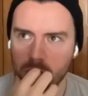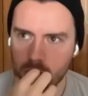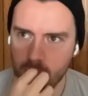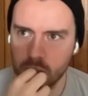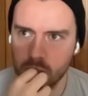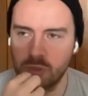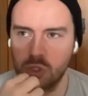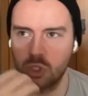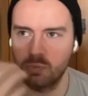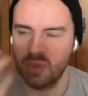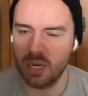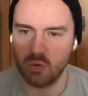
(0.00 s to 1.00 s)
away too much
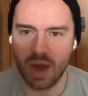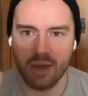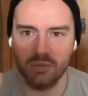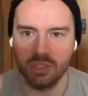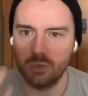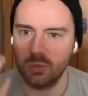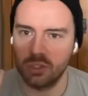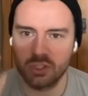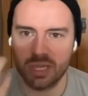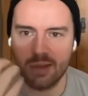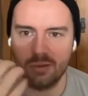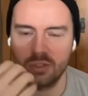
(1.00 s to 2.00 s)
but just being grounded
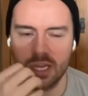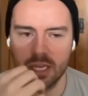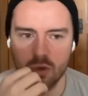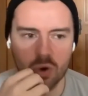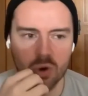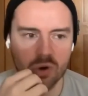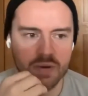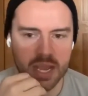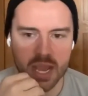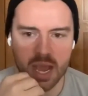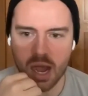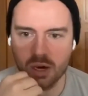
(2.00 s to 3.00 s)
which just sounds like you
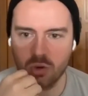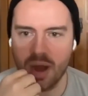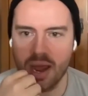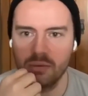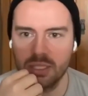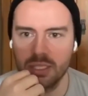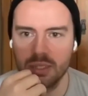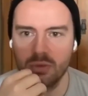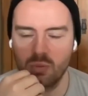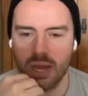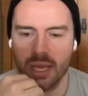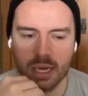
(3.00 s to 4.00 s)
already are
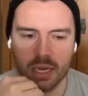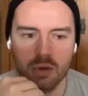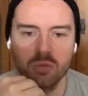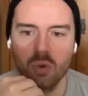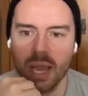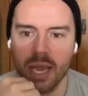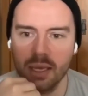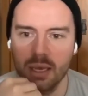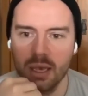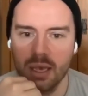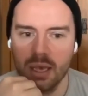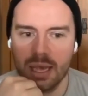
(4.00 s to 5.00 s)
grounded in the right kind of
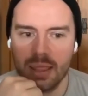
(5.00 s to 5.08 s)
way